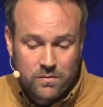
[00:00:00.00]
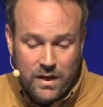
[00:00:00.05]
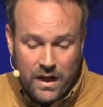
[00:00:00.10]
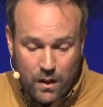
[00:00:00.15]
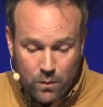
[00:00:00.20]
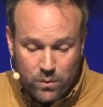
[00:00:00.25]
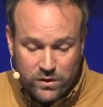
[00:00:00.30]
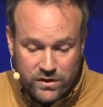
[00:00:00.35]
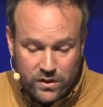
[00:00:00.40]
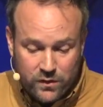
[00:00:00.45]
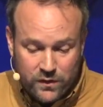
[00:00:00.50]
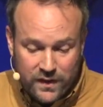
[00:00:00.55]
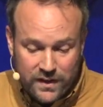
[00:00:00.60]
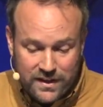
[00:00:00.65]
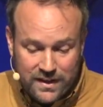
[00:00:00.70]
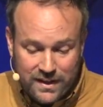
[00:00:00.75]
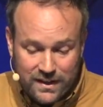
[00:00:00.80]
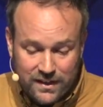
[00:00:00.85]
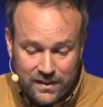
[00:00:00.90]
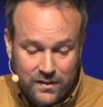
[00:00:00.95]
What don't they
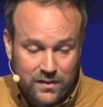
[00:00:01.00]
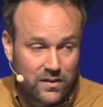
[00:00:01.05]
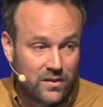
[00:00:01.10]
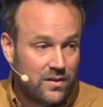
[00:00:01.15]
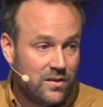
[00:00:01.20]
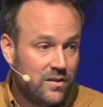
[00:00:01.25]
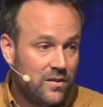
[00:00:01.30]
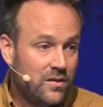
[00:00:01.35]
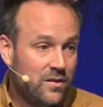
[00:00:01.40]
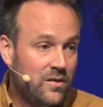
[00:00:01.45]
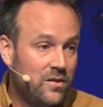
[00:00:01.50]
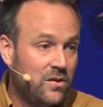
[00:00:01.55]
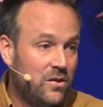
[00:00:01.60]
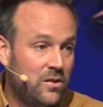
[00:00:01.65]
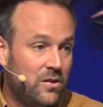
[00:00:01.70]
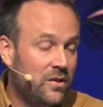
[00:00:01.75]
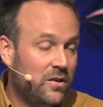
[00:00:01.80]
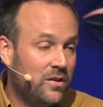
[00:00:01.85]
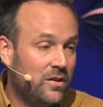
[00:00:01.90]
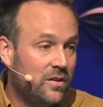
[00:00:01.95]
get?
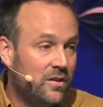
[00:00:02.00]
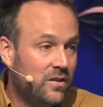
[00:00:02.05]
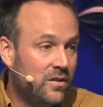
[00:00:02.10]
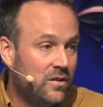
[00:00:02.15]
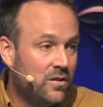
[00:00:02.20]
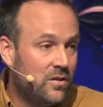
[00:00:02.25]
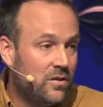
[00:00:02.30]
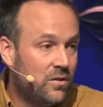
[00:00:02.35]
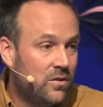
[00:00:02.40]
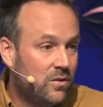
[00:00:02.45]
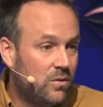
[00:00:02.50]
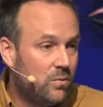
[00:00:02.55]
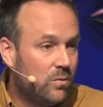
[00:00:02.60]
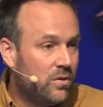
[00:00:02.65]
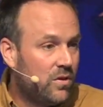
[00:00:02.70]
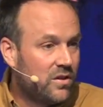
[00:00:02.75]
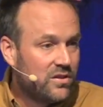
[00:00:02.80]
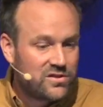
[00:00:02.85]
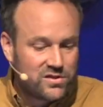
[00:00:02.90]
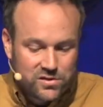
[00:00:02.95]
Well,
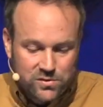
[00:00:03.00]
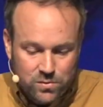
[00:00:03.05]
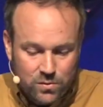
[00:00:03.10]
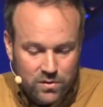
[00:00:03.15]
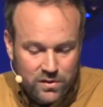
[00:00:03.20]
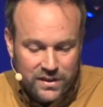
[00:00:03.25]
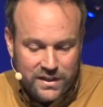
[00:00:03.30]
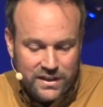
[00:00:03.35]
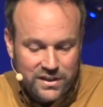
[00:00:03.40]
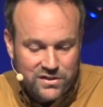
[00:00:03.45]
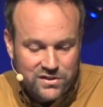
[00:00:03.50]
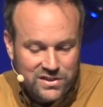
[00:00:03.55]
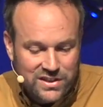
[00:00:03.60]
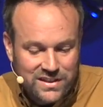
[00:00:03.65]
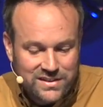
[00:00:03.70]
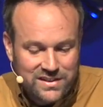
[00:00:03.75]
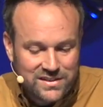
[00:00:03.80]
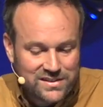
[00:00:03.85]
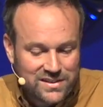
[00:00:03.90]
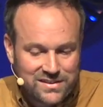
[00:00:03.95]
in our story,
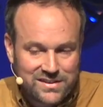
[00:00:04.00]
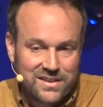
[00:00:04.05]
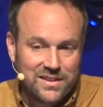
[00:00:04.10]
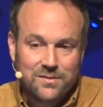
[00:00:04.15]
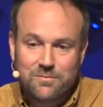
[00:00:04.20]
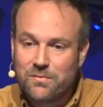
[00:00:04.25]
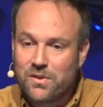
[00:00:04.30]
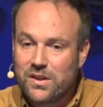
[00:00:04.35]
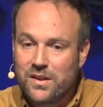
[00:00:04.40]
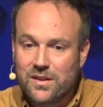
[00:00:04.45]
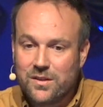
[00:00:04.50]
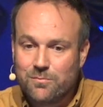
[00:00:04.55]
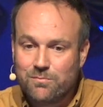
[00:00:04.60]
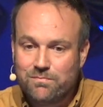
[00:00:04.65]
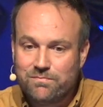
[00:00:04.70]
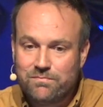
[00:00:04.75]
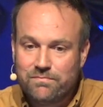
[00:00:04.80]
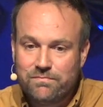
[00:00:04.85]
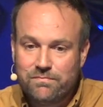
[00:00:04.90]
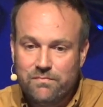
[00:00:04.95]
Jesus isn't the
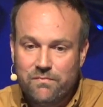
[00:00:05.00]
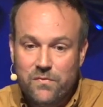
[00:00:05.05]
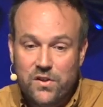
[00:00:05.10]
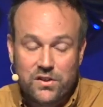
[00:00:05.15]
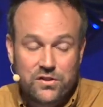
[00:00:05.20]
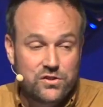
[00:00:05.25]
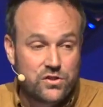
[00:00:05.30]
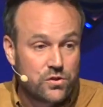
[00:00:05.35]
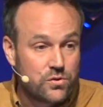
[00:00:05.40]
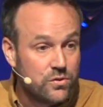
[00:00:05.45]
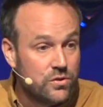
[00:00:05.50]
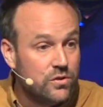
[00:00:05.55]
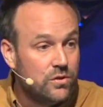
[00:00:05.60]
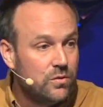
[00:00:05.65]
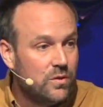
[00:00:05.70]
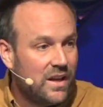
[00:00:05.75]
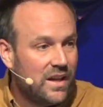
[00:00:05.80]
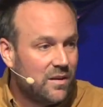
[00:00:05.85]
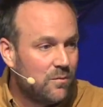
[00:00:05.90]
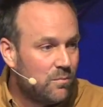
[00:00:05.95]

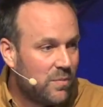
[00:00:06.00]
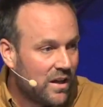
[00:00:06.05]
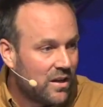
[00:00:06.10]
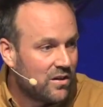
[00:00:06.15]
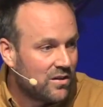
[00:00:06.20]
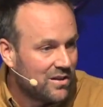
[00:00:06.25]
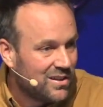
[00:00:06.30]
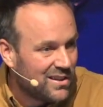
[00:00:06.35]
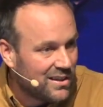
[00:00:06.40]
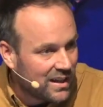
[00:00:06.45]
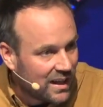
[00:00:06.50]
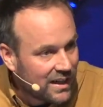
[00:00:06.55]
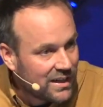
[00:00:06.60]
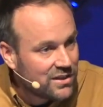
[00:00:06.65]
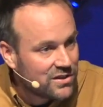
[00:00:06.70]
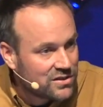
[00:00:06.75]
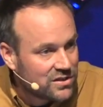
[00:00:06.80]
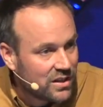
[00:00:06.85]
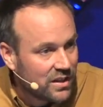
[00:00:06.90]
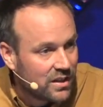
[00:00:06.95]
true and better
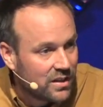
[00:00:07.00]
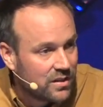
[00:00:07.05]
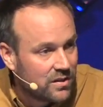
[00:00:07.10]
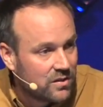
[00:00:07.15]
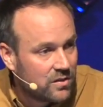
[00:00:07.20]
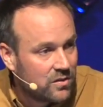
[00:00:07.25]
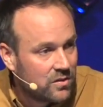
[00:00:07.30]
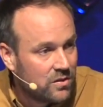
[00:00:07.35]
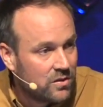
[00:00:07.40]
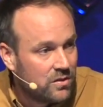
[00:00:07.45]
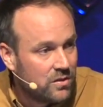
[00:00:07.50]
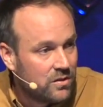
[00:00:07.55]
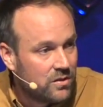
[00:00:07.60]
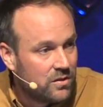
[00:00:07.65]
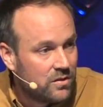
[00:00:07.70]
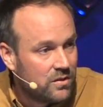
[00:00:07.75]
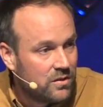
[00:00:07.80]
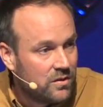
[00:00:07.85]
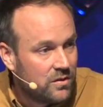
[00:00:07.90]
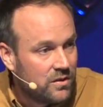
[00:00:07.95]
Elijah.
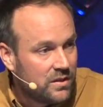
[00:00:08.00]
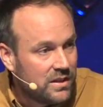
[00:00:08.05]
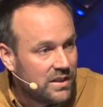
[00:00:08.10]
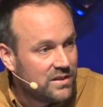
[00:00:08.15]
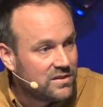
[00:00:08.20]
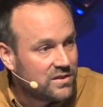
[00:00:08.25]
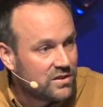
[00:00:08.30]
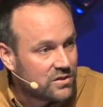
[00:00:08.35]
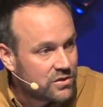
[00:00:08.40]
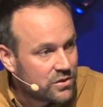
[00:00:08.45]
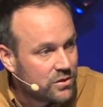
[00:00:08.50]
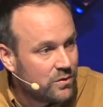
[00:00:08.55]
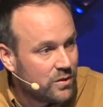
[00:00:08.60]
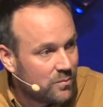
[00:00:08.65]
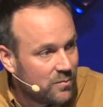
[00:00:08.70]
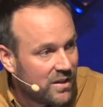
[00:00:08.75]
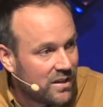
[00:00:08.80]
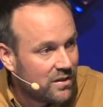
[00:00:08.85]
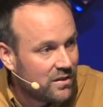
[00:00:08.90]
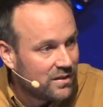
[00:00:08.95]
He's the true
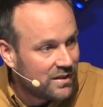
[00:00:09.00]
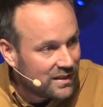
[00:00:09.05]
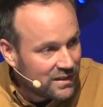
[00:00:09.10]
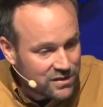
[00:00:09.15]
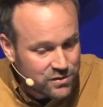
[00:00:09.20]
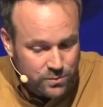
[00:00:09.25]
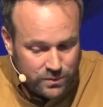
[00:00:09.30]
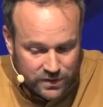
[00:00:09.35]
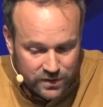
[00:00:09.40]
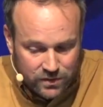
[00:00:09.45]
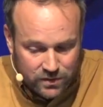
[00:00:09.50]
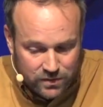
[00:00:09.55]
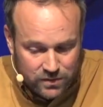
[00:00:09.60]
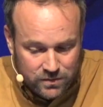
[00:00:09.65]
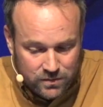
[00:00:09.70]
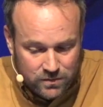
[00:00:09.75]
and better Israel.